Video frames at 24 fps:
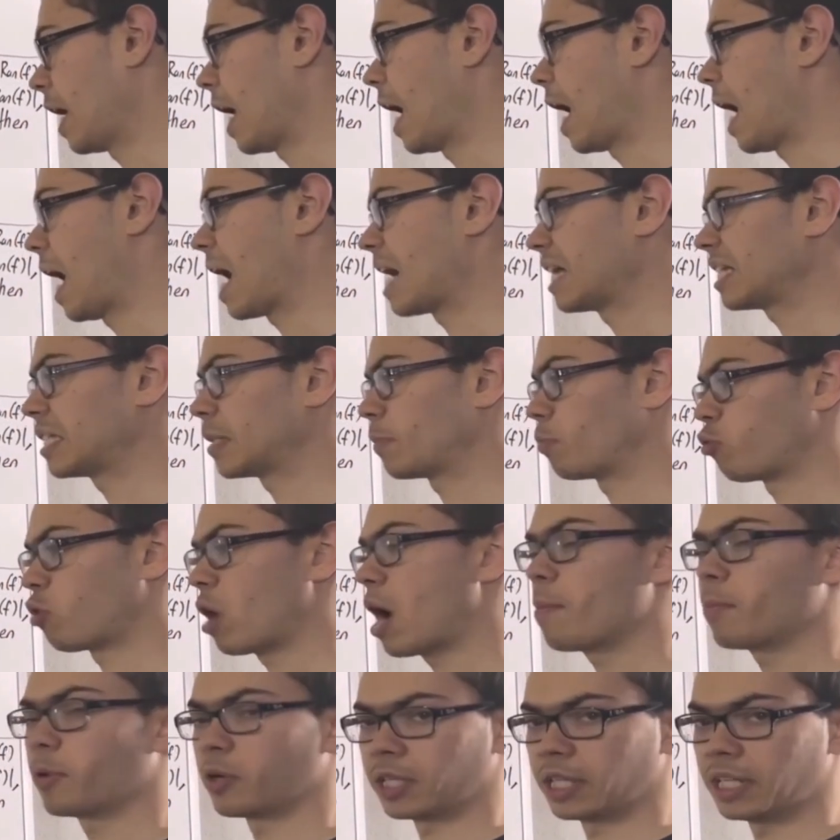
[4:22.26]
has the
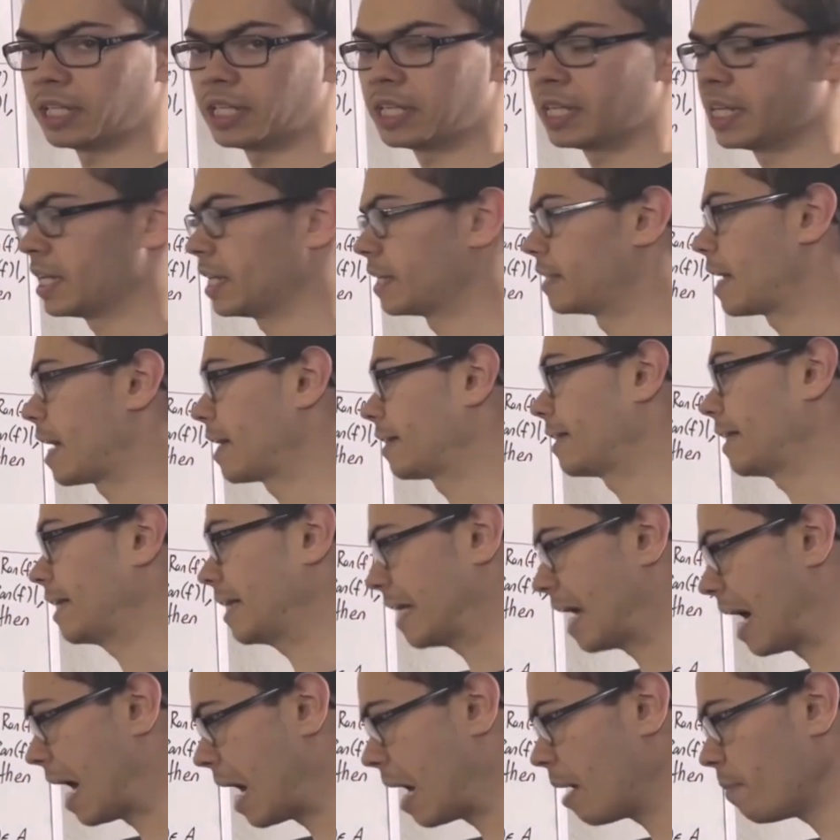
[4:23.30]
property that the
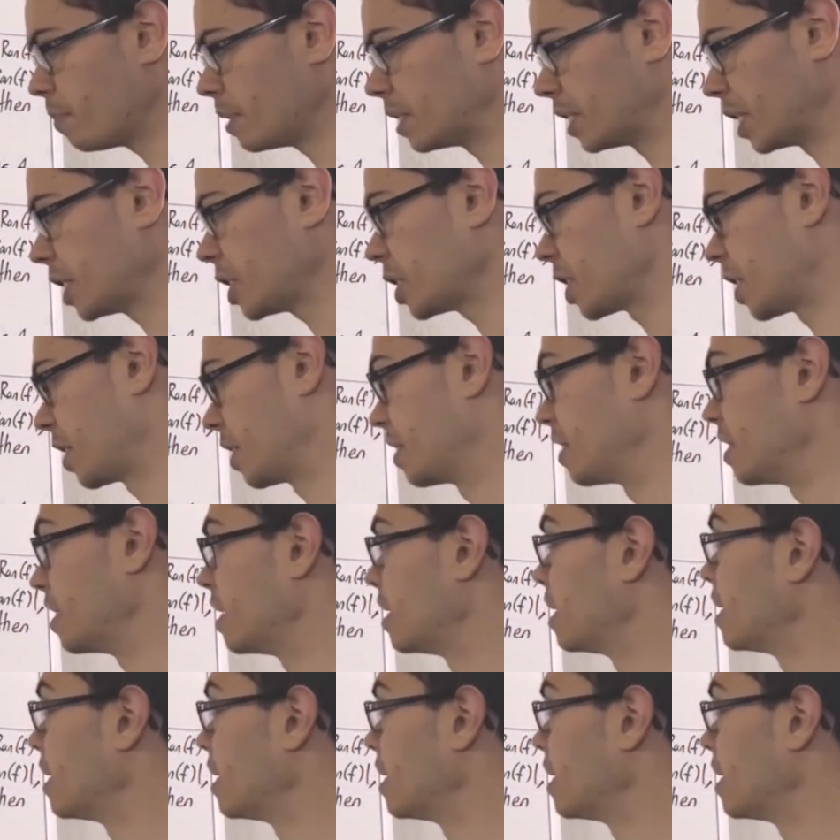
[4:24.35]
composition